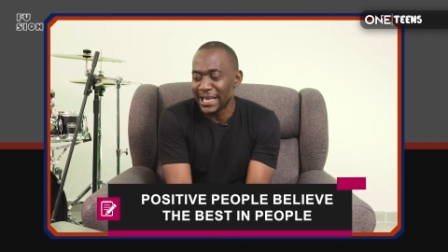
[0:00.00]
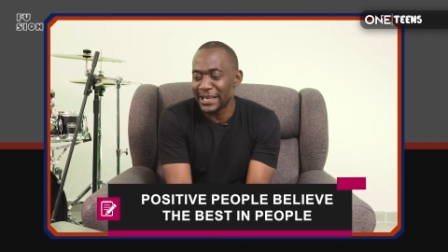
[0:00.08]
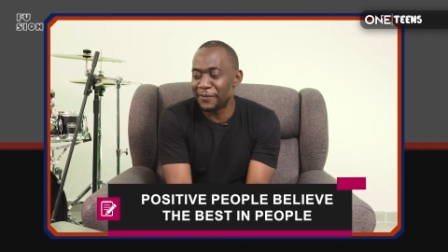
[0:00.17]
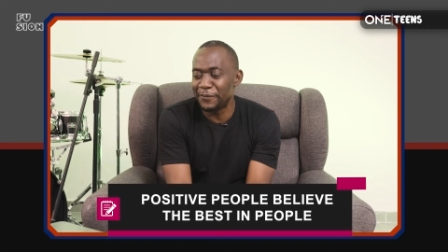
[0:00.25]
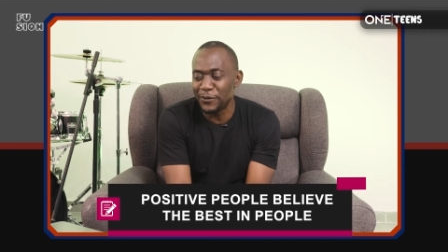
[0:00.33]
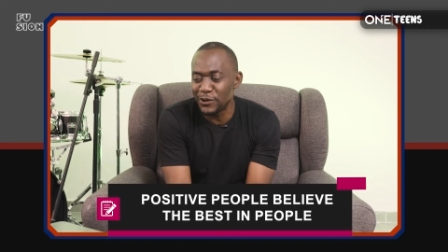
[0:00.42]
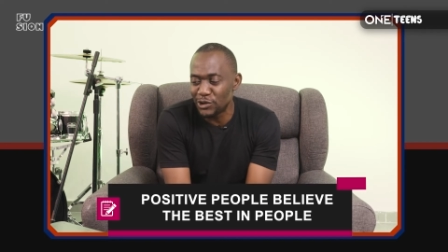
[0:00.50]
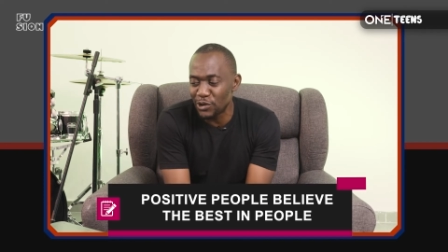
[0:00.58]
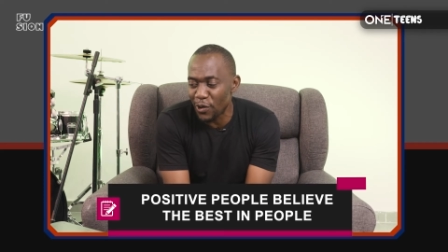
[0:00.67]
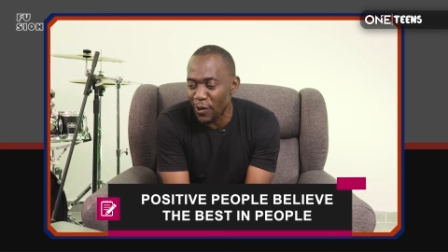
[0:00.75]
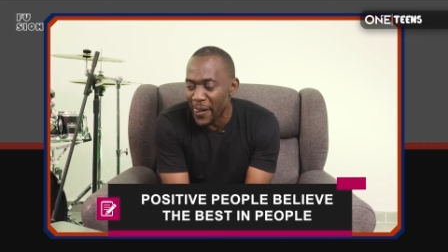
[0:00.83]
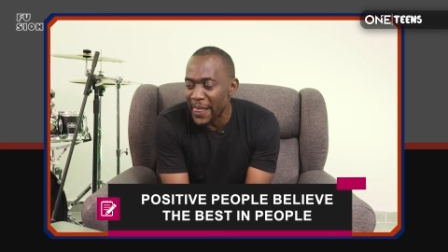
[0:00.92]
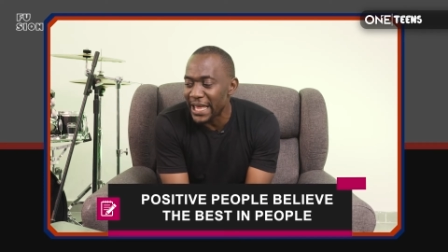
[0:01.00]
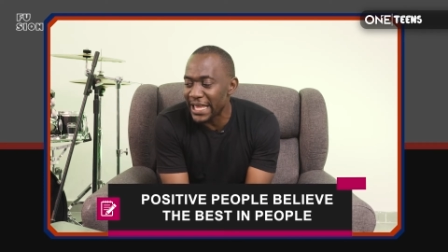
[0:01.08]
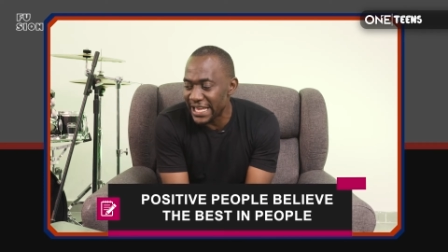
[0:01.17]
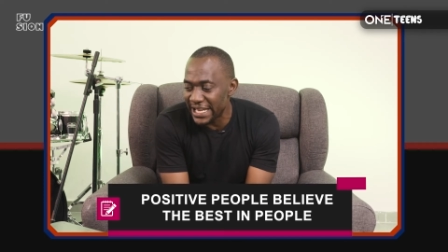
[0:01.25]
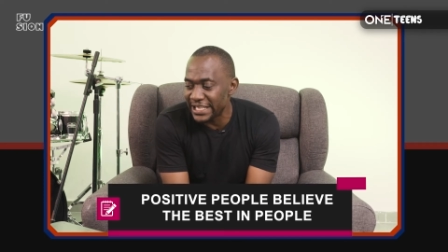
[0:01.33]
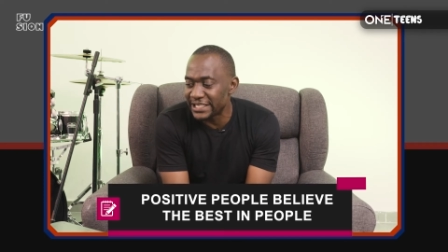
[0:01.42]
The future
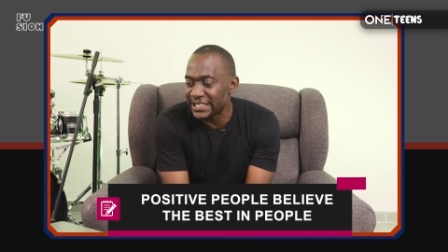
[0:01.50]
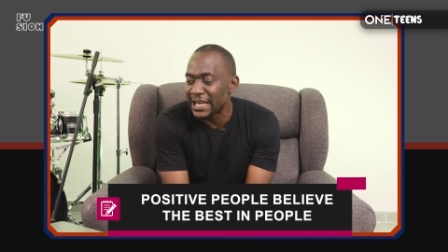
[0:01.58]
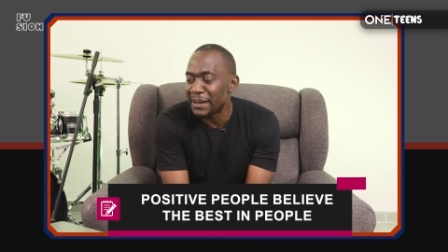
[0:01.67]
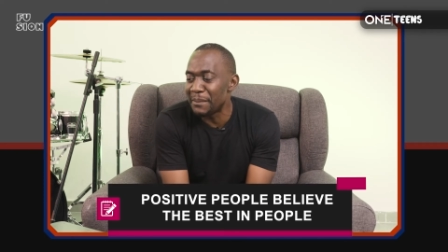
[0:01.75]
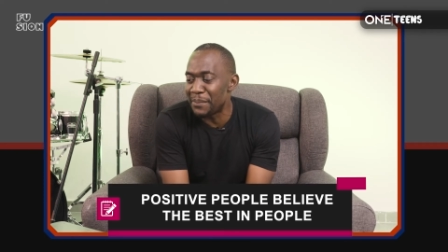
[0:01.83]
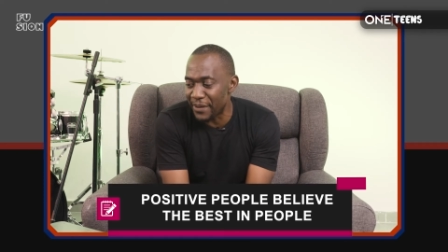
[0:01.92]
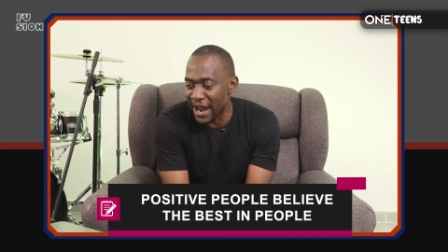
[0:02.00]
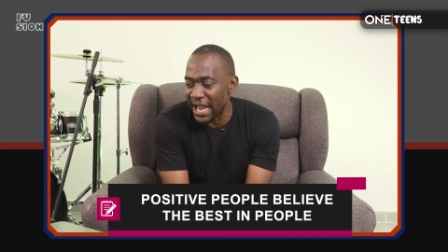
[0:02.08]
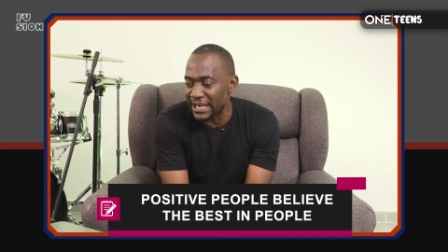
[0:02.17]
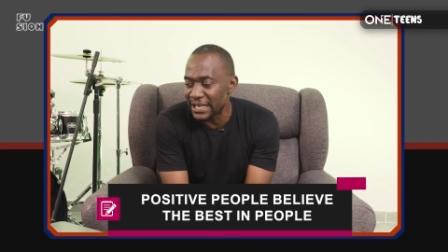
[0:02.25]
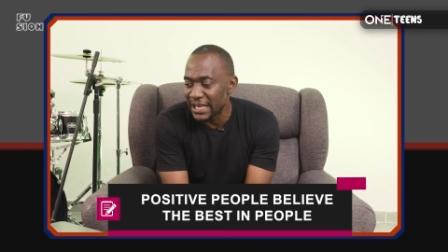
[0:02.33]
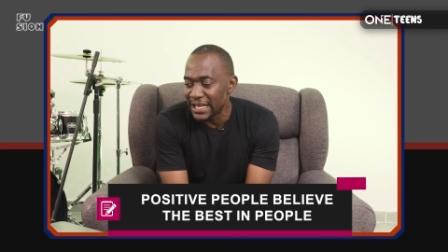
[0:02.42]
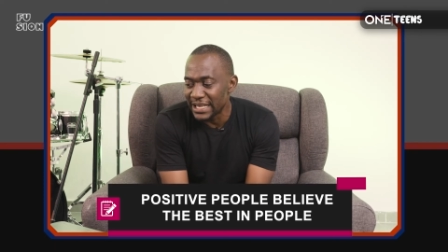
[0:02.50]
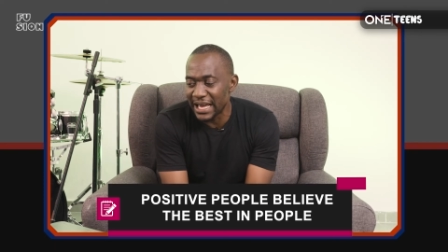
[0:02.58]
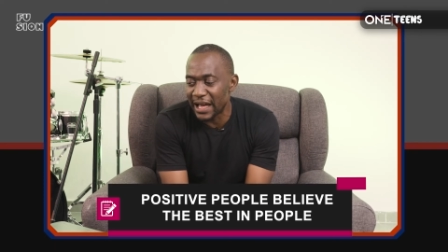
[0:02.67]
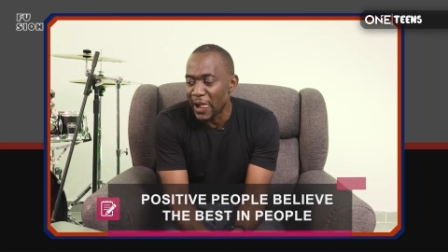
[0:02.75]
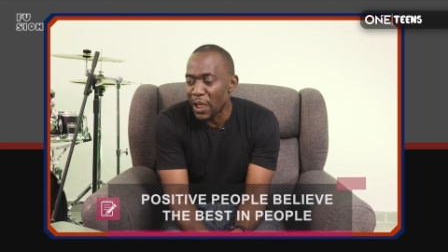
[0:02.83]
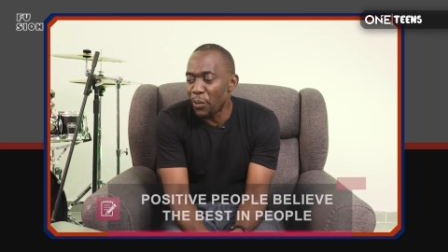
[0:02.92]
is bright.
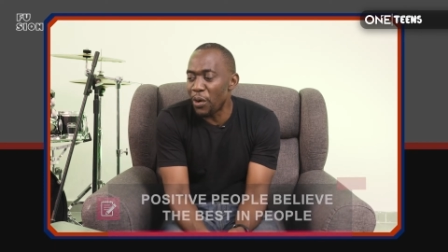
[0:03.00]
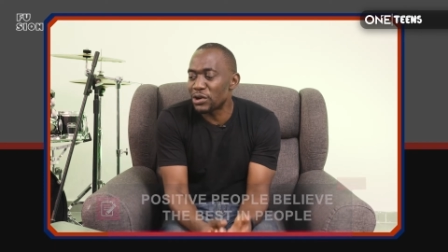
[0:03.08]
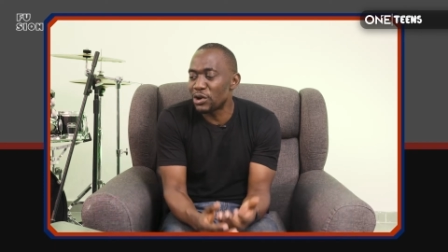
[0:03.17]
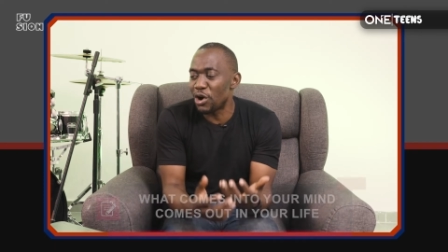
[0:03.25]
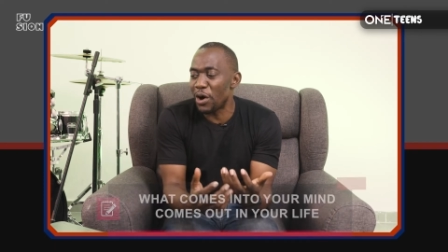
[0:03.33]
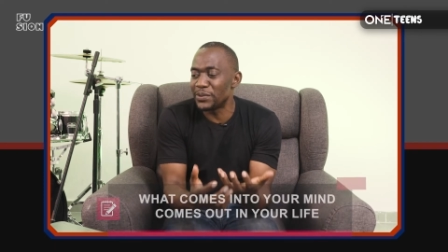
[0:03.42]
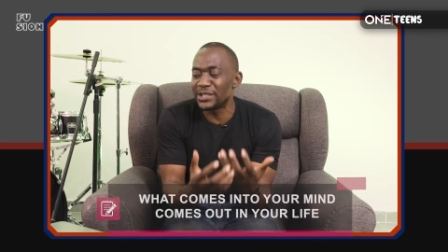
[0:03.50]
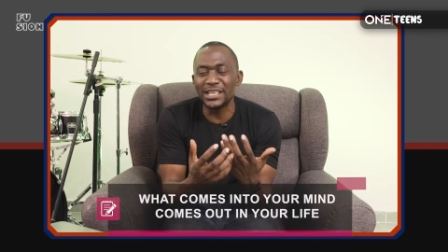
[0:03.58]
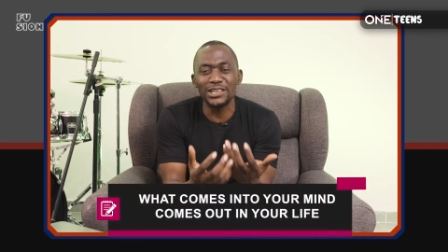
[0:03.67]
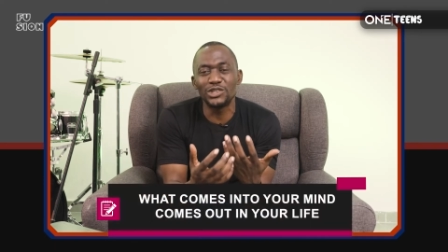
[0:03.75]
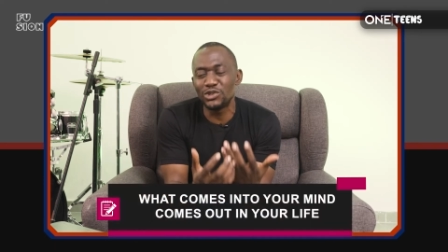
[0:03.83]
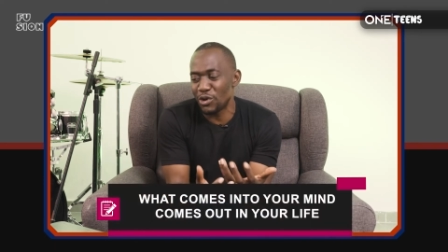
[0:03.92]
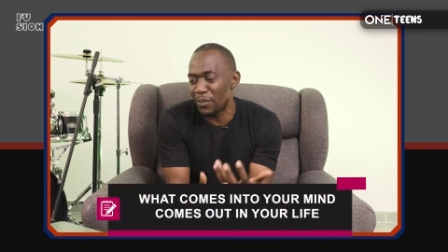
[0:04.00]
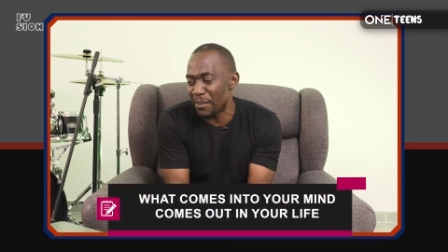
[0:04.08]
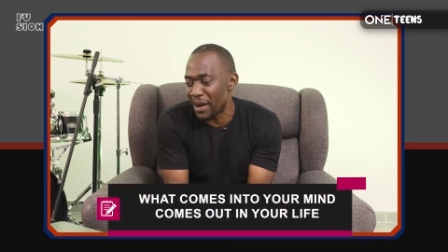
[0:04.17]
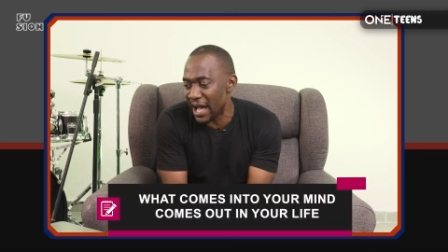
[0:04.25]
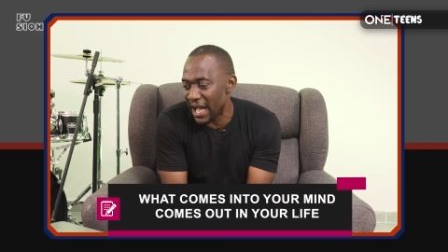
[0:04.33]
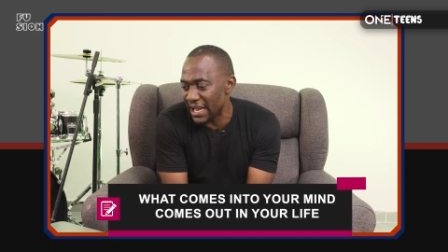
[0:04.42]
Yeah. What comes into your
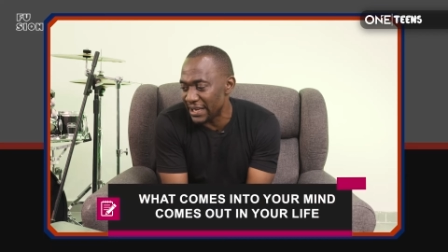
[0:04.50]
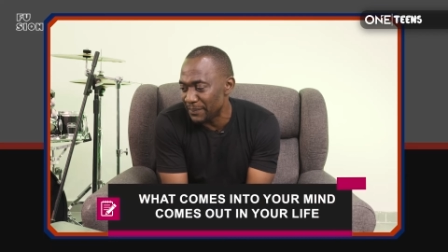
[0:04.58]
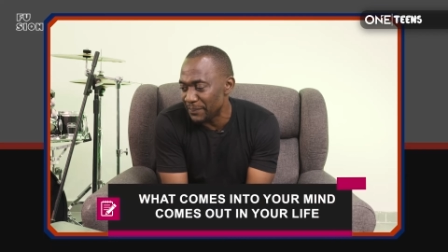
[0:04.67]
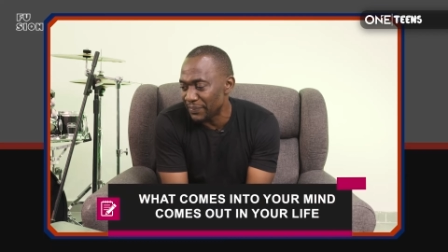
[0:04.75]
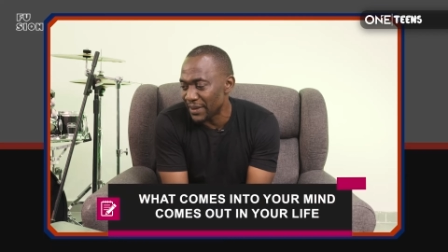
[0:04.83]
mind